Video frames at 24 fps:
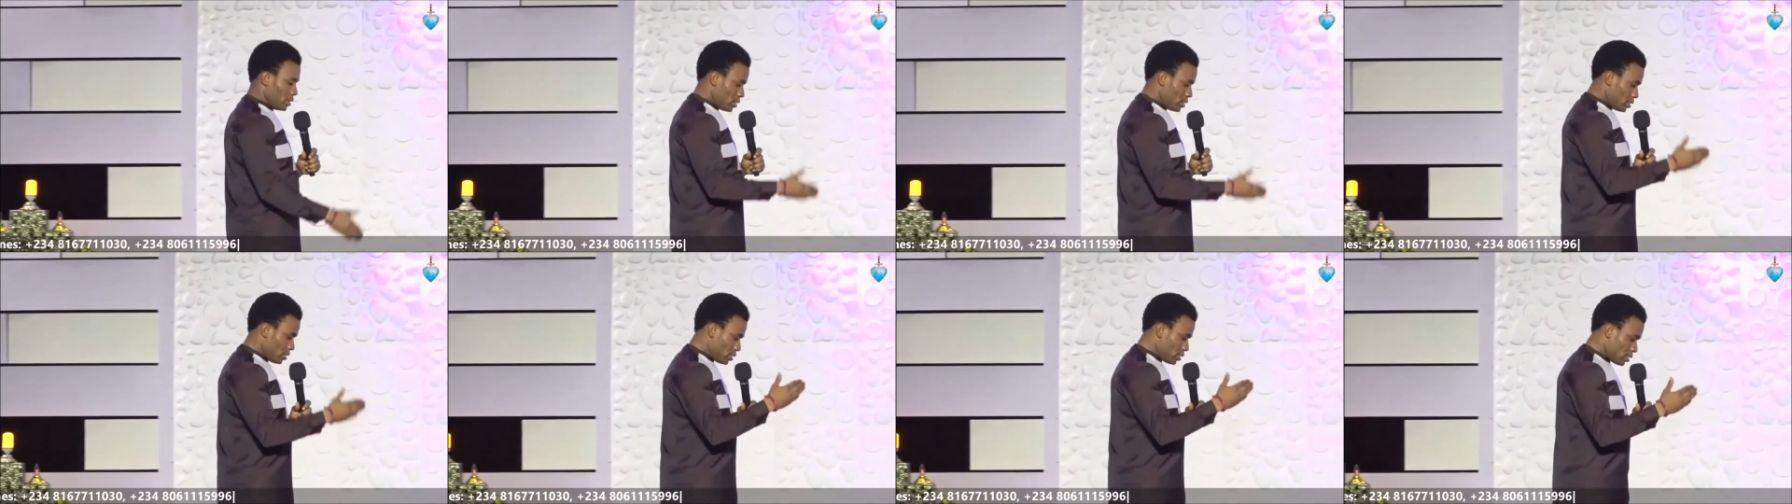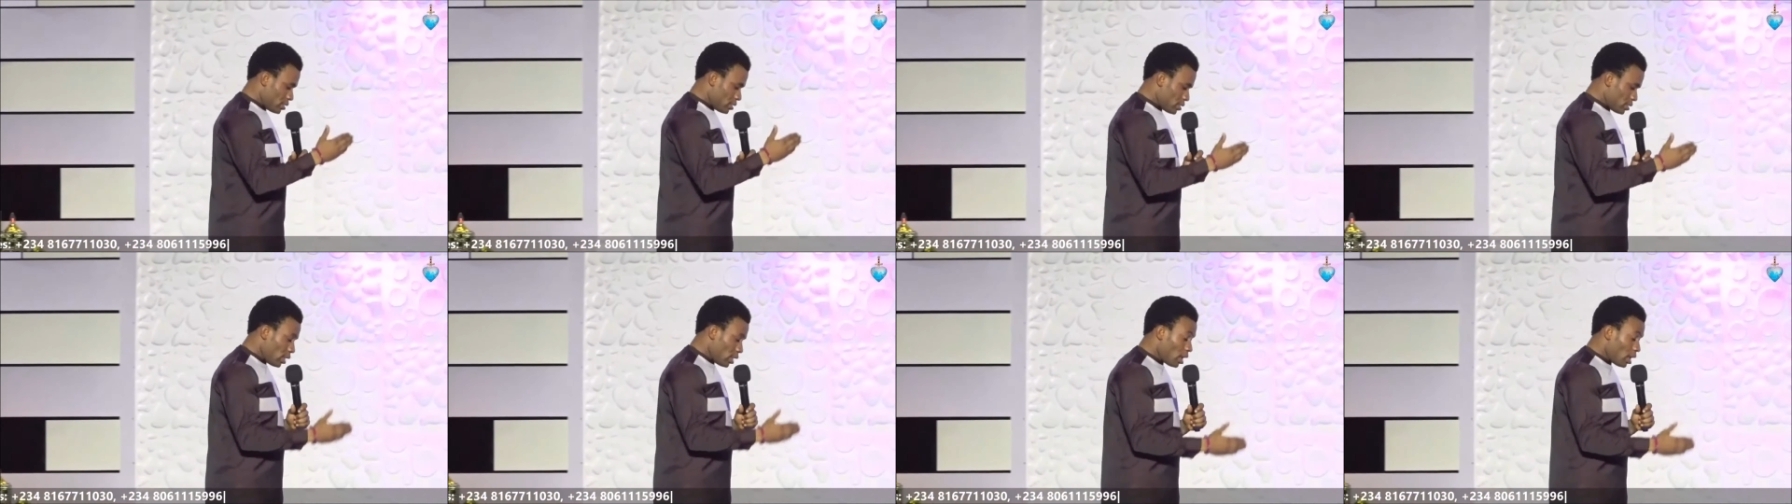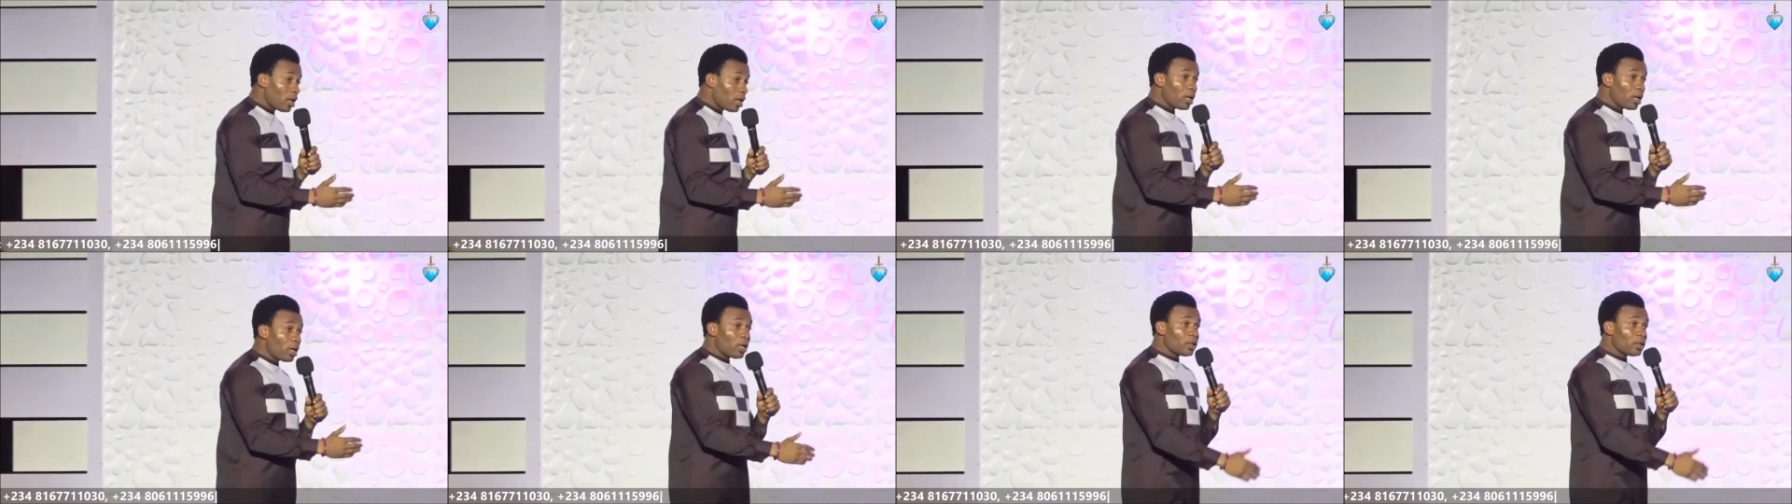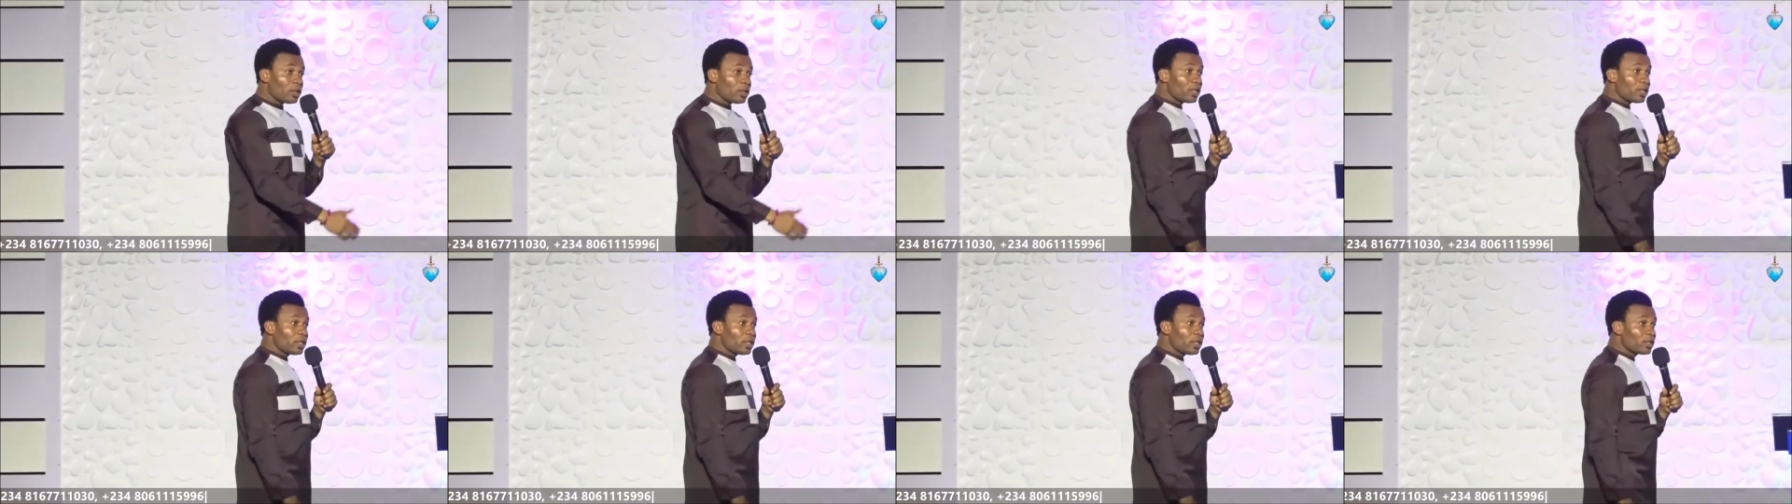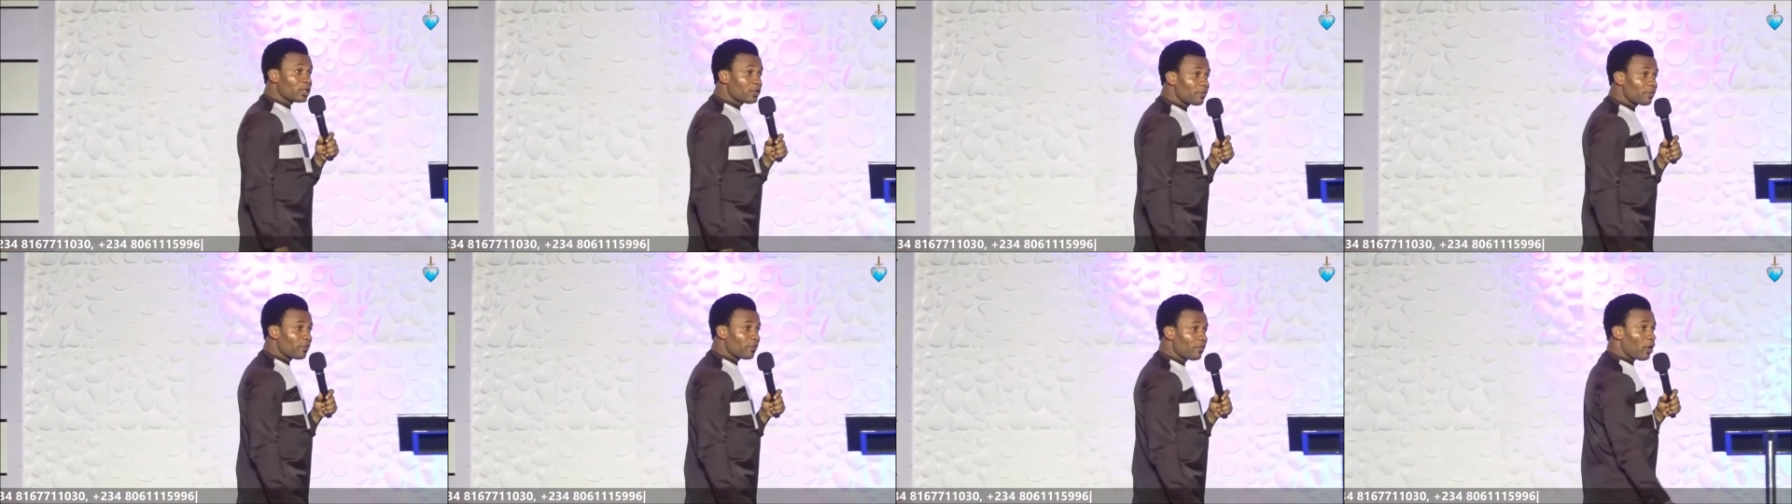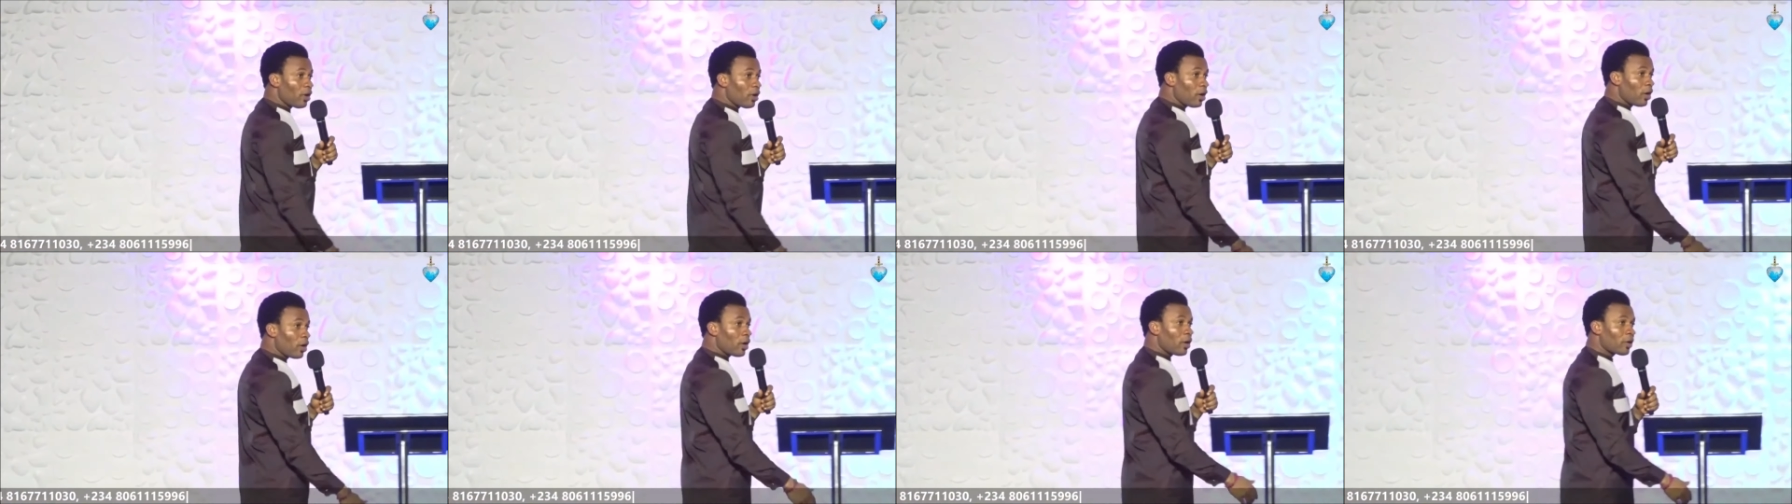He'll turn it
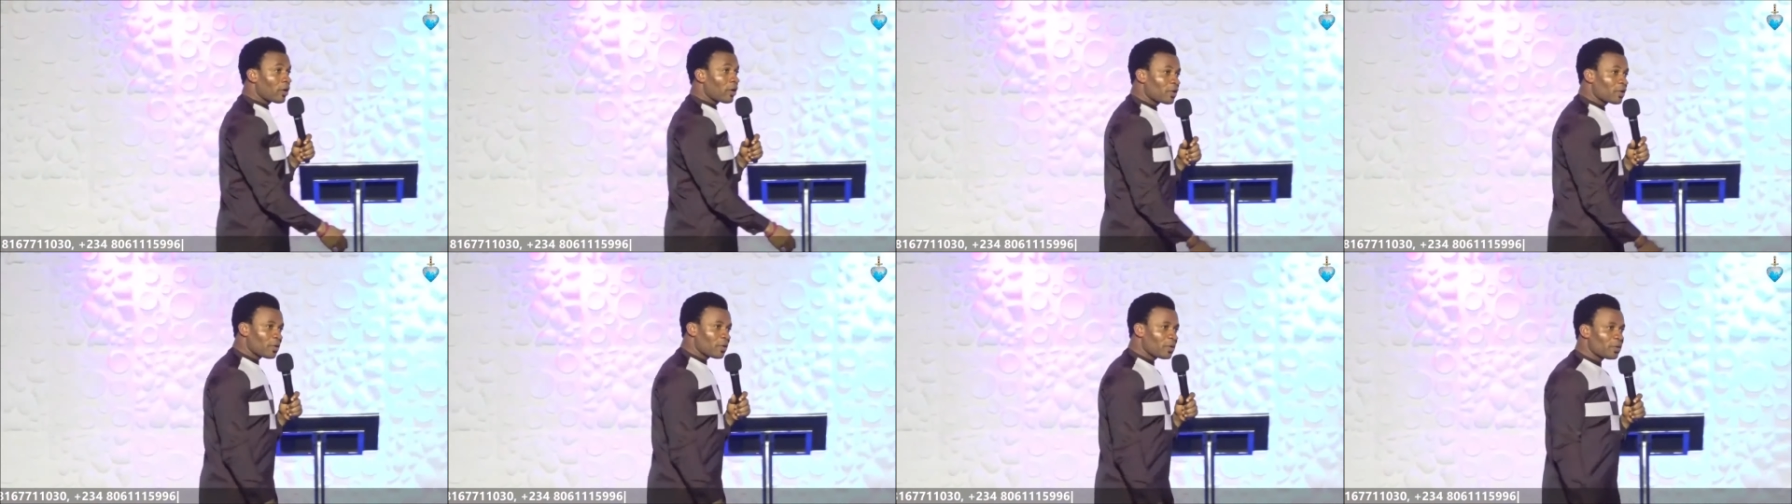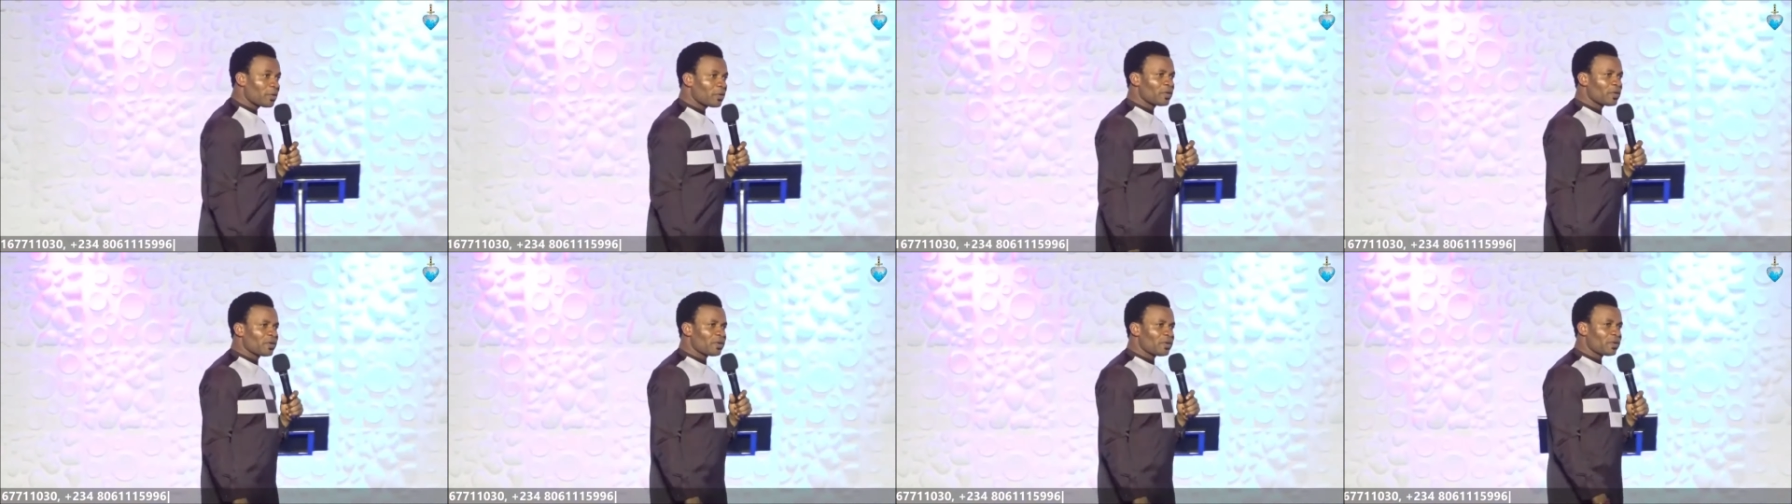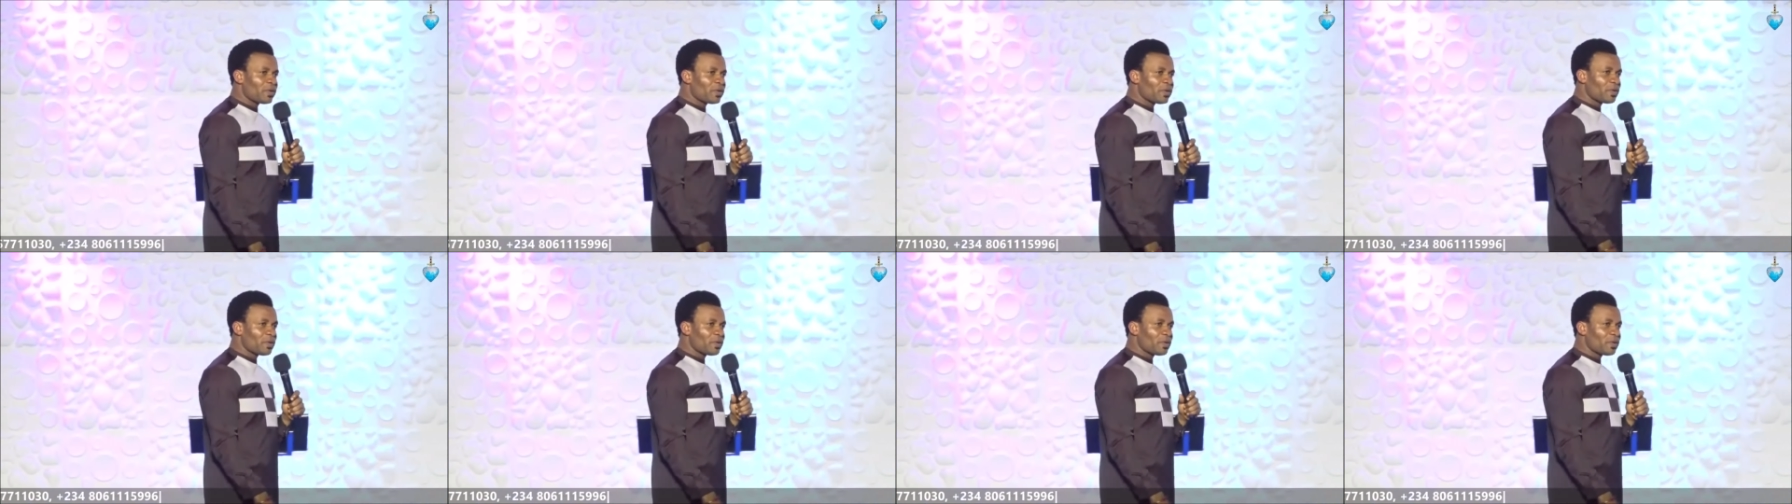for good.